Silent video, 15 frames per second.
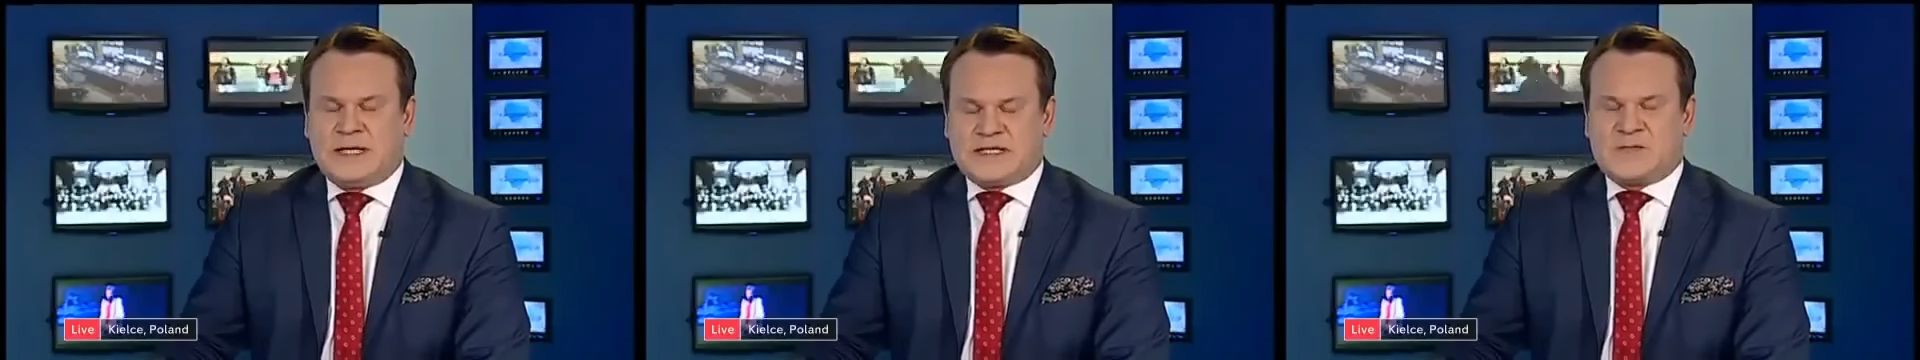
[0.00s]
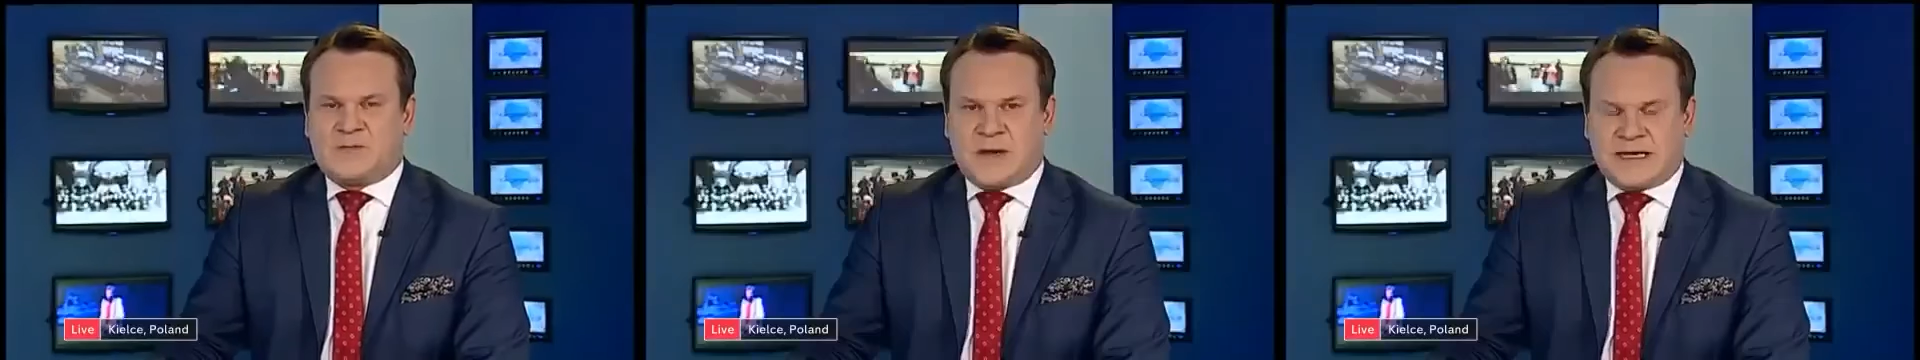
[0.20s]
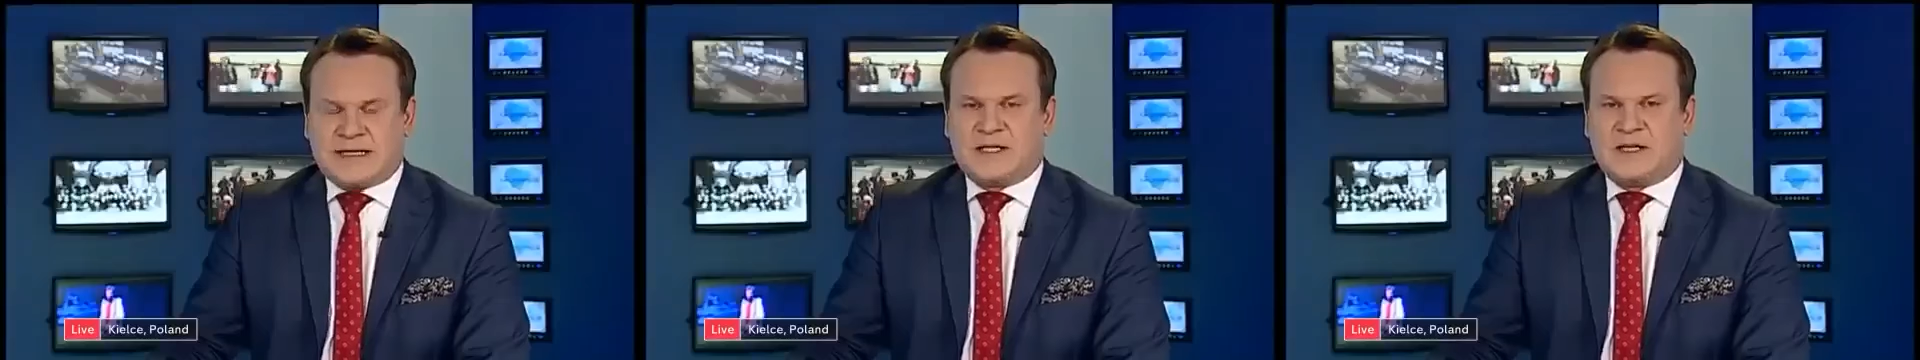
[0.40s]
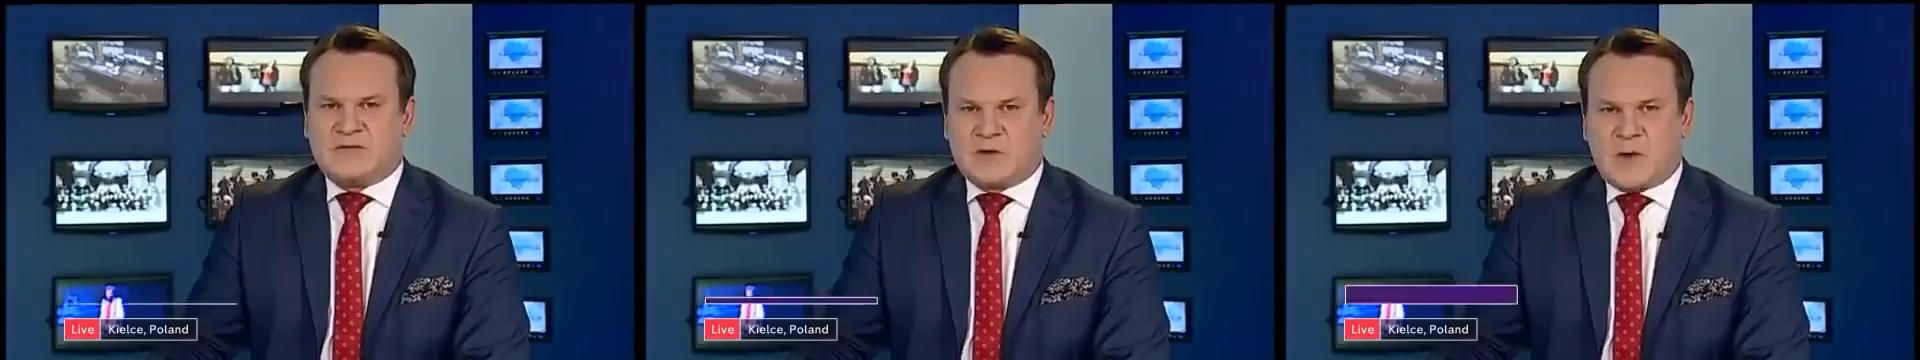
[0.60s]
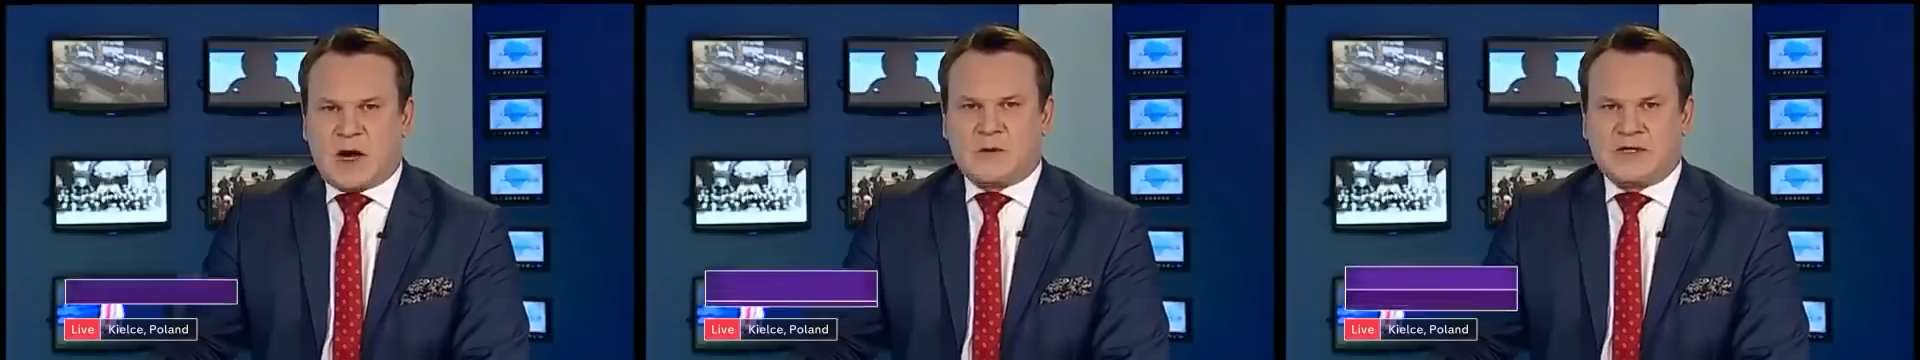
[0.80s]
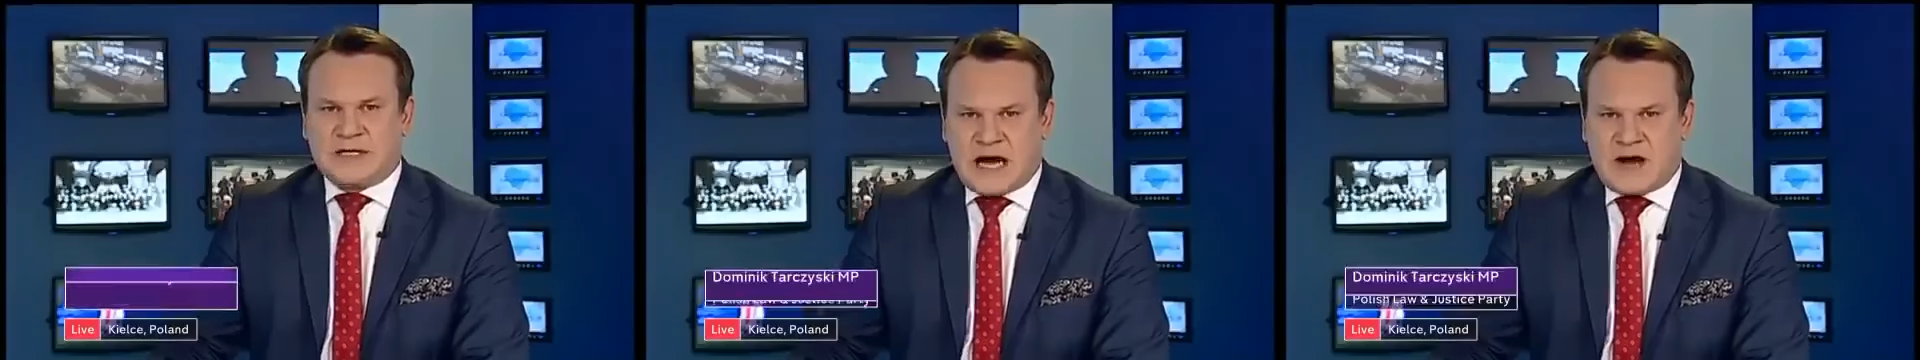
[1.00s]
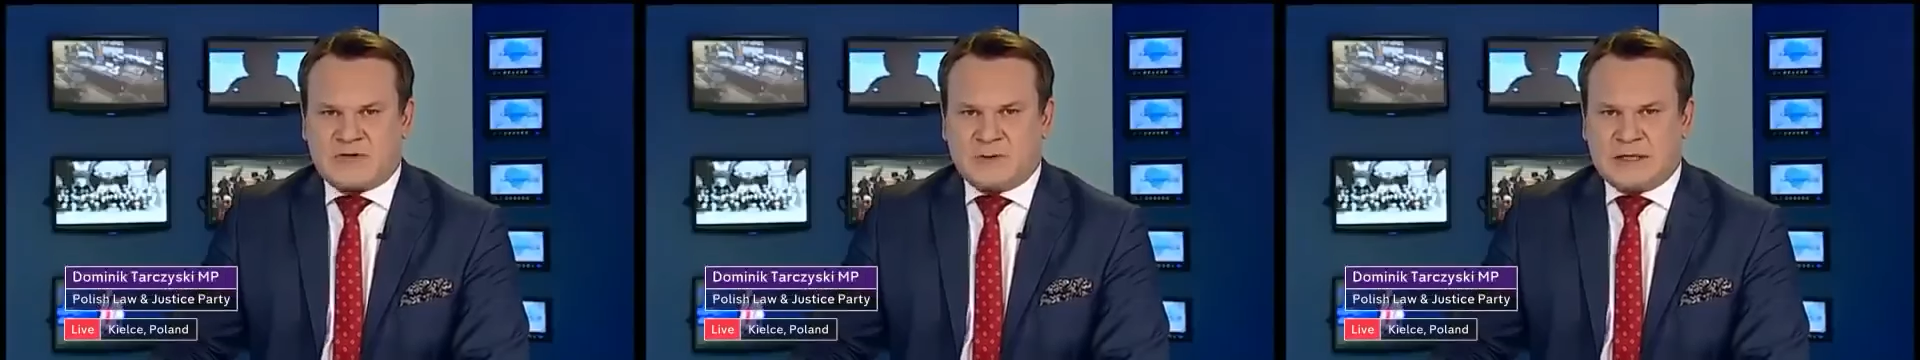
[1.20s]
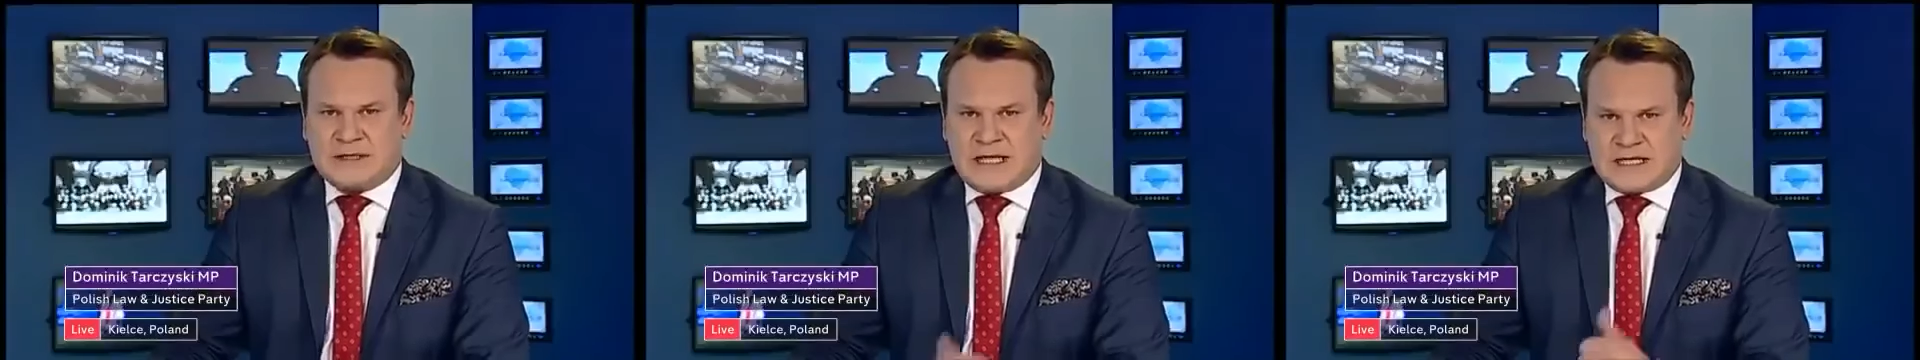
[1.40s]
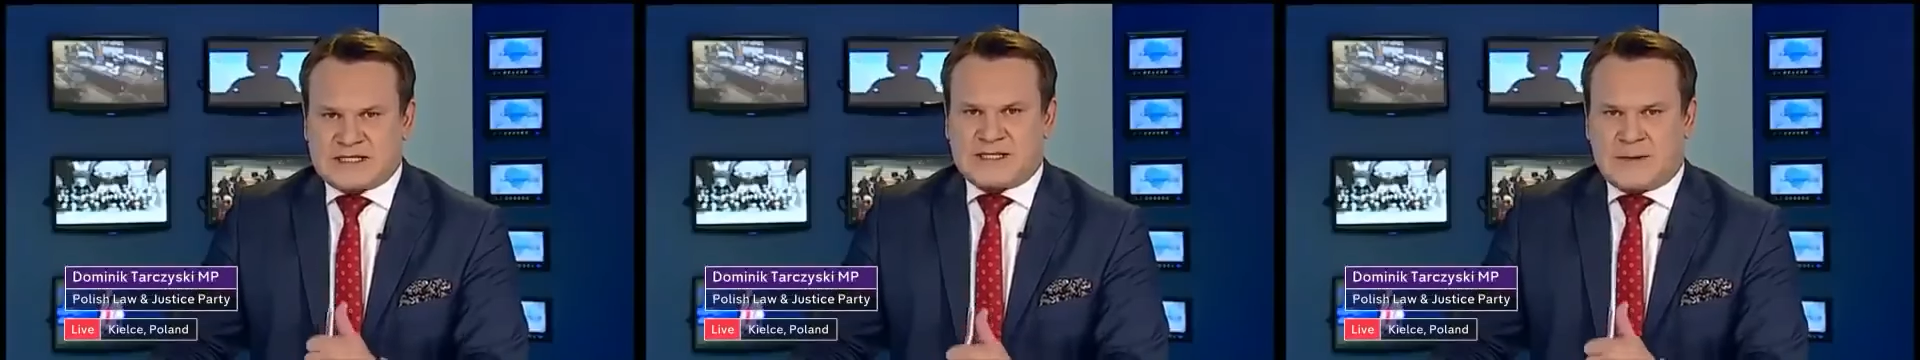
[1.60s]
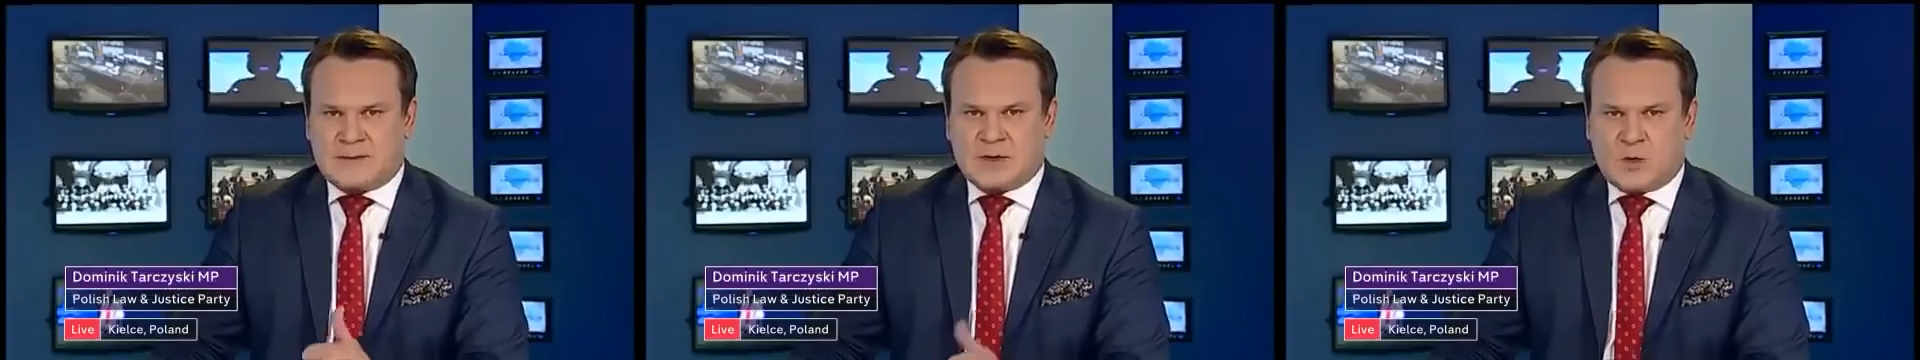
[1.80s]
are expecting from our government.
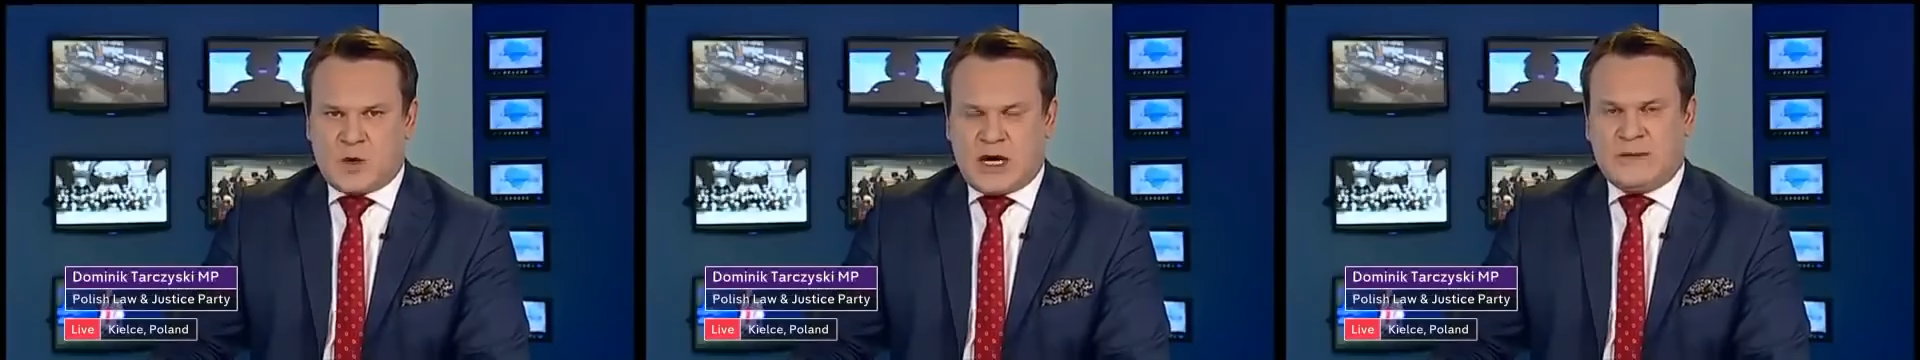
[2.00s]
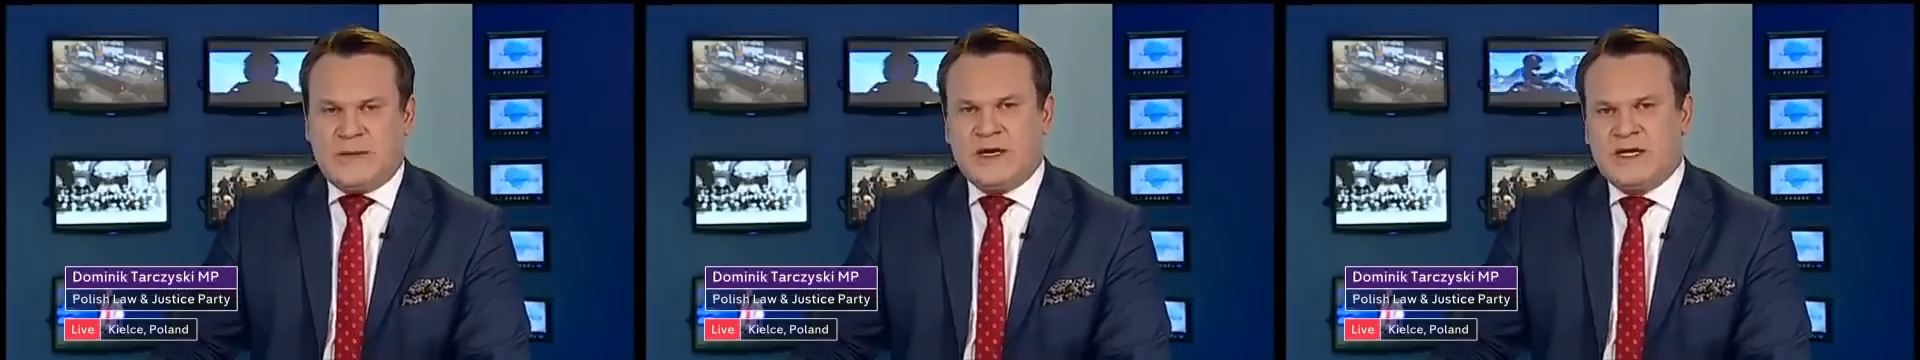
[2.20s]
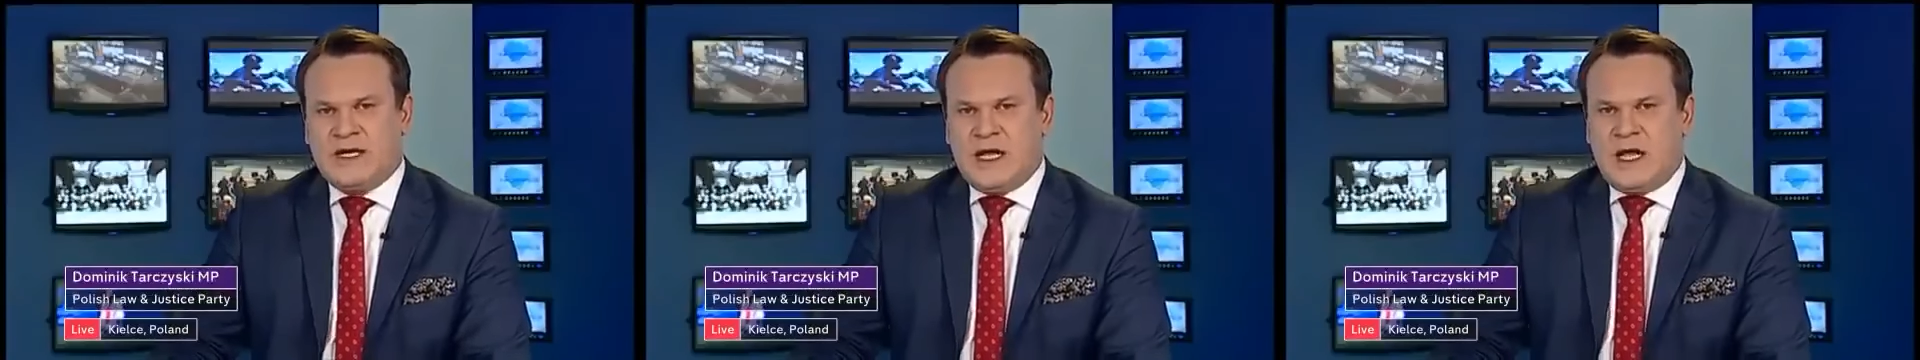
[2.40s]
That's number one.